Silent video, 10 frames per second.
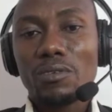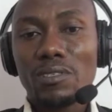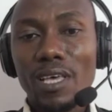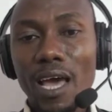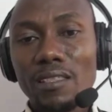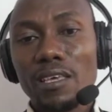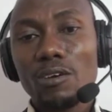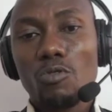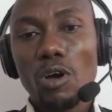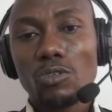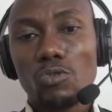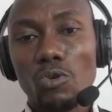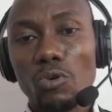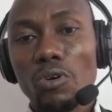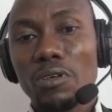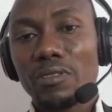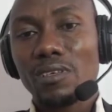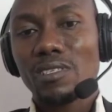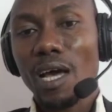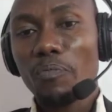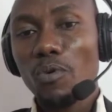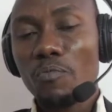Z equals to the sample